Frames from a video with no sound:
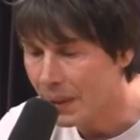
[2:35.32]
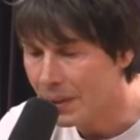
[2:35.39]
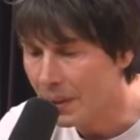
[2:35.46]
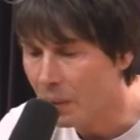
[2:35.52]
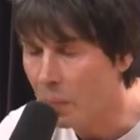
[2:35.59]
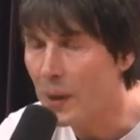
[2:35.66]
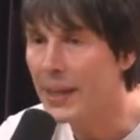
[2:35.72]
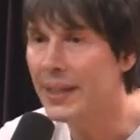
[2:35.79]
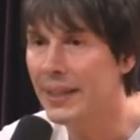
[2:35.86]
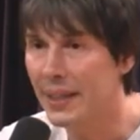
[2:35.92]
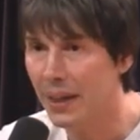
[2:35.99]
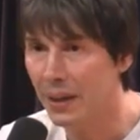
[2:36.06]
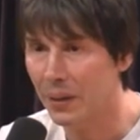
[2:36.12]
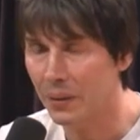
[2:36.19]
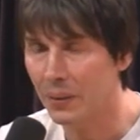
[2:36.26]
that we
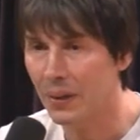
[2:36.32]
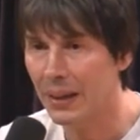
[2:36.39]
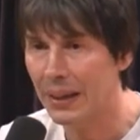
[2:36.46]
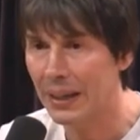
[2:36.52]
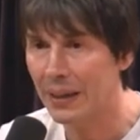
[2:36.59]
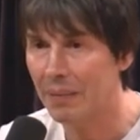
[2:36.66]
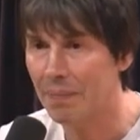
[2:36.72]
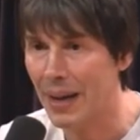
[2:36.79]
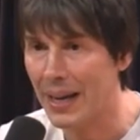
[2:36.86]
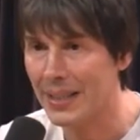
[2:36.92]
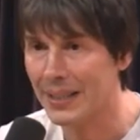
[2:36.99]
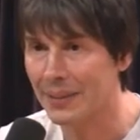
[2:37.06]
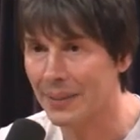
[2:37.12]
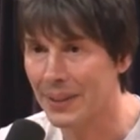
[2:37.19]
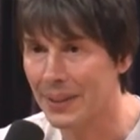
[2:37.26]
know how
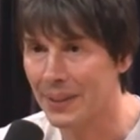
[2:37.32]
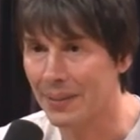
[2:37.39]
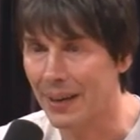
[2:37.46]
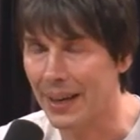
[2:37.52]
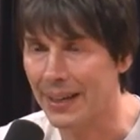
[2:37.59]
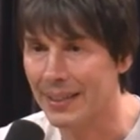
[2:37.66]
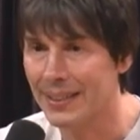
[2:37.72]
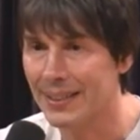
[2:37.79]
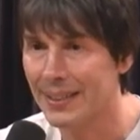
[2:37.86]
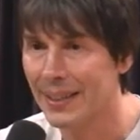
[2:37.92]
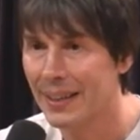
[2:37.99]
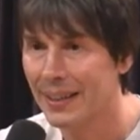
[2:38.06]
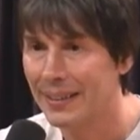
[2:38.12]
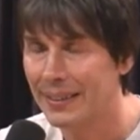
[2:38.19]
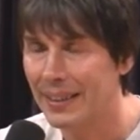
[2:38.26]
matter interacts
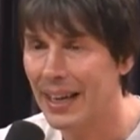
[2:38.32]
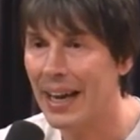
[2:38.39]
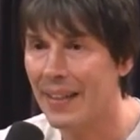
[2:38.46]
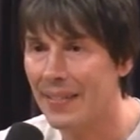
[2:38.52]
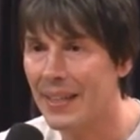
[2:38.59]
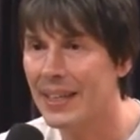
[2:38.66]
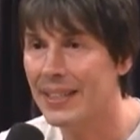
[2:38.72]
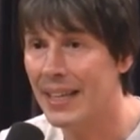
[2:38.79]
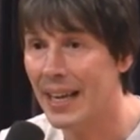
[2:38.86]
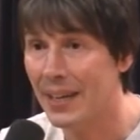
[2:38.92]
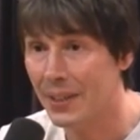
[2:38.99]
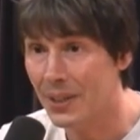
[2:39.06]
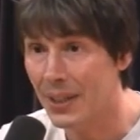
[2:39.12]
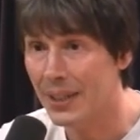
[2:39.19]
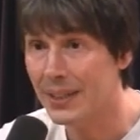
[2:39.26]
at these
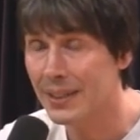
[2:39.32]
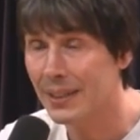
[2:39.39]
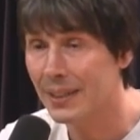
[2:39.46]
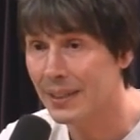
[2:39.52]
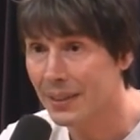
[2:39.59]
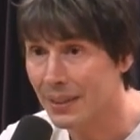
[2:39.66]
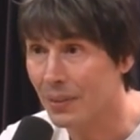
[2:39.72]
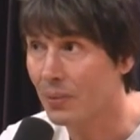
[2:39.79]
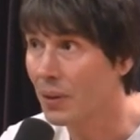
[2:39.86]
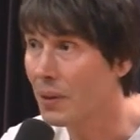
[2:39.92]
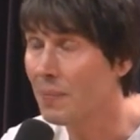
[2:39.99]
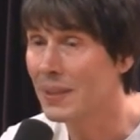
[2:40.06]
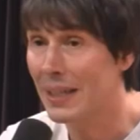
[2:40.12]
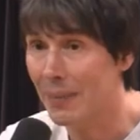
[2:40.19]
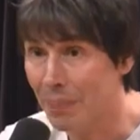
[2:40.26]
energies, so
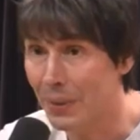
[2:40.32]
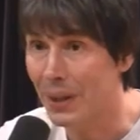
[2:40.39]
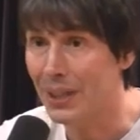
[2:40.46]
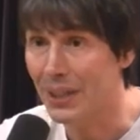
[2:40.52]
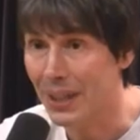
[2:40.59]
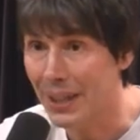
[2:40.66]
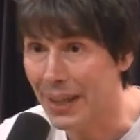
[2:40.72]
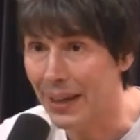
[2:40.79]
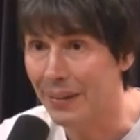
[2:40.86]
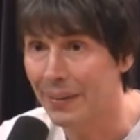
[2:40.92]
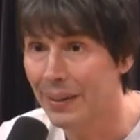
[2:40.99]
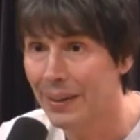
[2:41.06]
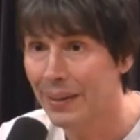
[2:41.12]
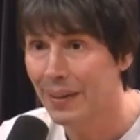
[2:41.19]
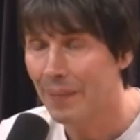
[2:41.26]
room temperature now,
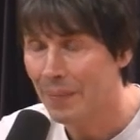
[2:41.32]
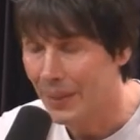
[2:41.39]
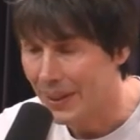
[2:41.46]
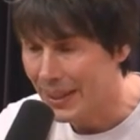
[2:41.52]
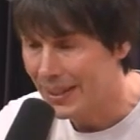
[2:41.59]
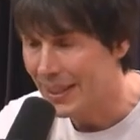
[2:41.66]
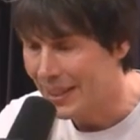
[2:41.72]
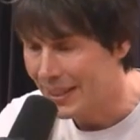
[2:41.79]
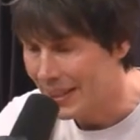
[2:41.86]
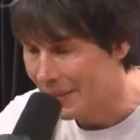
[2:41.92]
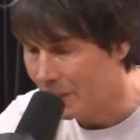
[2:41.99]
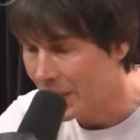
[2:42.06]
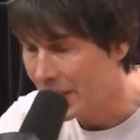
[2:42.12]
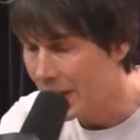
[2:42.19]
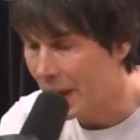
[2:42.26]
these energies,
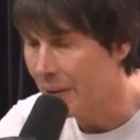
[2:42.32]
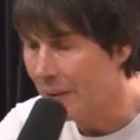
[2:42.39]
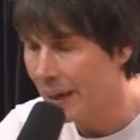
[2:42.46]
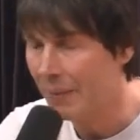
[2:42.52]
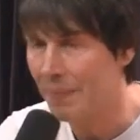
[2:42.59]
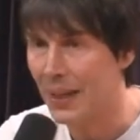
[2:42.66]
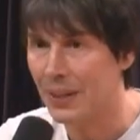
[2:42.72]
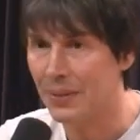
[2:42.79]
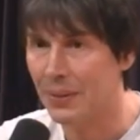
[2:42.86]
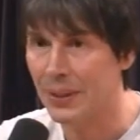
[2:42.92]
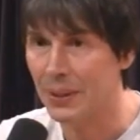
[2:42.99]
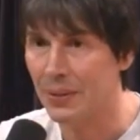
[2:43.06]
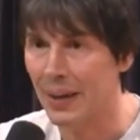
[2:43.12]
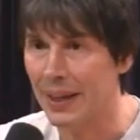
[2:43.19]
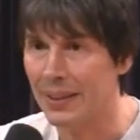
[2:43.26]
we know how matter
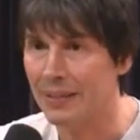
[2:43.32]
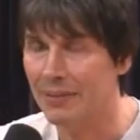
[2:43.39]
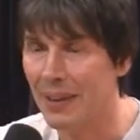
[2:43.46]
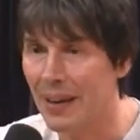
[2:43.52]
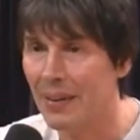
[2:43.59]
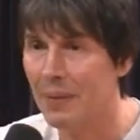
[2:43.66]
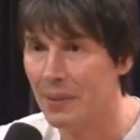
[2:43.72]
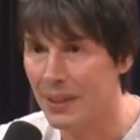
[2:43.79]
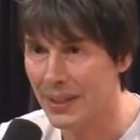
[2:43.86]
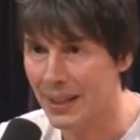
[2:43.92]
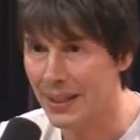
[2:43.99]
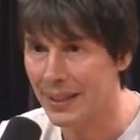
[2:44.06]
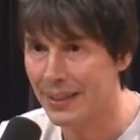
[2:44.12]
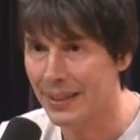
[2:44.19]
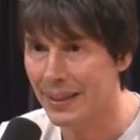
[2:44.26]
interacts very
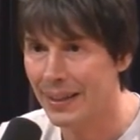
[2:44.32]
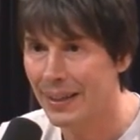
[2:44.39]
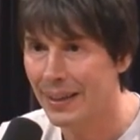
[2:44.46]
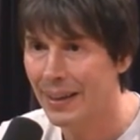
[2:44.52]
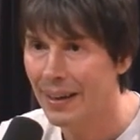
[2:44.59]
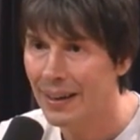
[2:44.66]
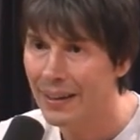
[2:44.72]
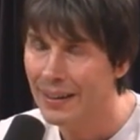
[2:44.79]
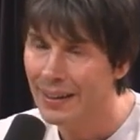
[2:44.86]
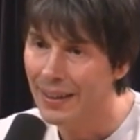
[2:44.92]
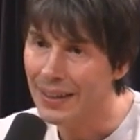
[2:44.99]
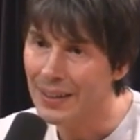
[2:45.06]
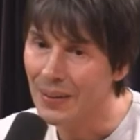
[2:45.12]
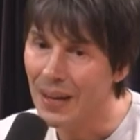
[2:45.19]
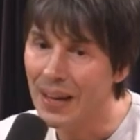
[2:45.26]
precisely.
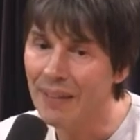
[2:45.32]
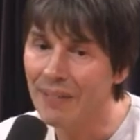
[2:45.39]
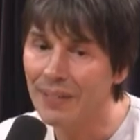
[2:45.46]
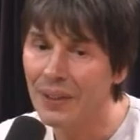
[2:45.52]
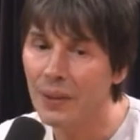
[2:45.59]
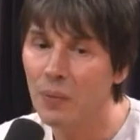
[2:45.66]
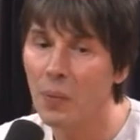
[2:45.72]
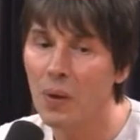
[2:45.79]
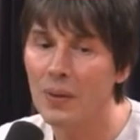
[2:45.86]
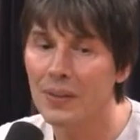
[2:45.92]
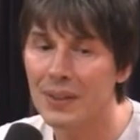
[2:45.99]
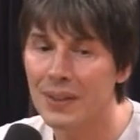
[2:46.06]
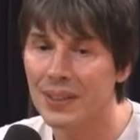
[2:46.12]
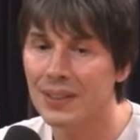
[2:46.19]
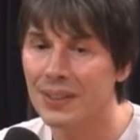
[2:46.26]
And so if you
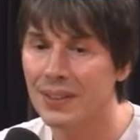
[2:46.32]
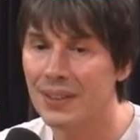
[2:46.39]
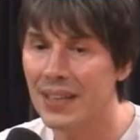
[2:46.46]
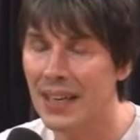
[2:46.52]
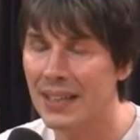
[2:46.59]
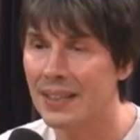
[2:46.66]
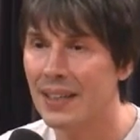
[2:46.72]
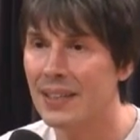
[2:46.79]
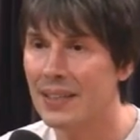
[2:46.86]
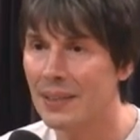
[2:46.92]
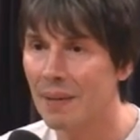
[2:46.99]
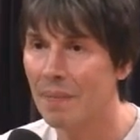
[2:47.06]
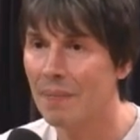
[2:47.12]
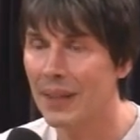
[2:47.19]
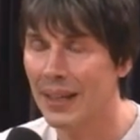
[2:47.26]
want to suggest there's
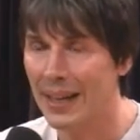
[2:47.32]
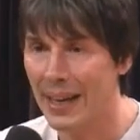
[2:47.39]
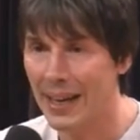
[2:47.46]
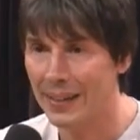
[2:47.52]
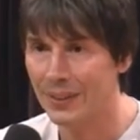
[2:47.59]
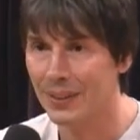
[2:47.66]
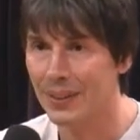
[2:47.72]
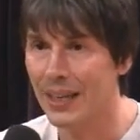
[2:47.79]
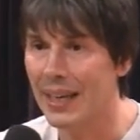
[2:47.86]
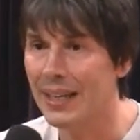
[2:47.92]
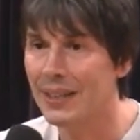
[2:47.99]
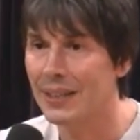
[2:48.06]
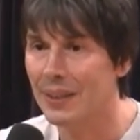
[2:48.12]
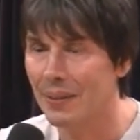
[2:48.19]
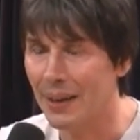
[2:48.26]
something else that
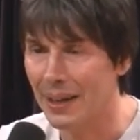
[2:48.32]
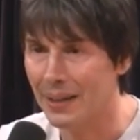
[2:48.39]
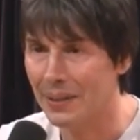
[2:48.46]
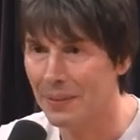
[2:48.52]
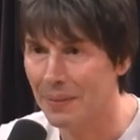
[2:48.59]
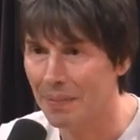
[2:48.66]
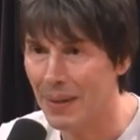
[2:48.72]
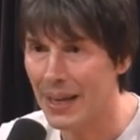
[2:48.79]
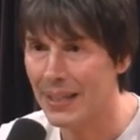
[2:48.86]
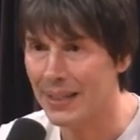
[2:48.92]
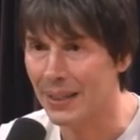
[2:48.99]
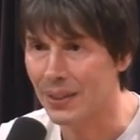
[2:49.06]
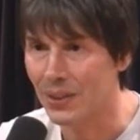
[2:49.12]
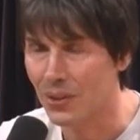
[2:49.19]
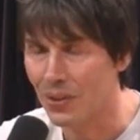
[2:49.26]
interacts with
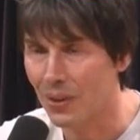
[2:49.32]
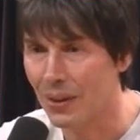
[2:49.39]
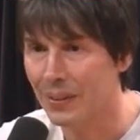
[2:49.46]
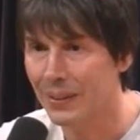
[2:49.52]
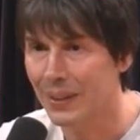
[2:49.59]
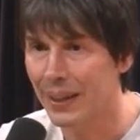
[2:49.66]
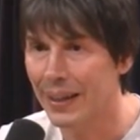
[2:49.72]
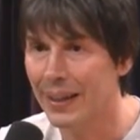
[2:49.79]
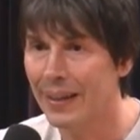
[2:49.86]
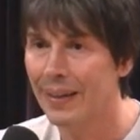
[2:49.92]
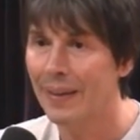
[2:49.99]
matter strongly,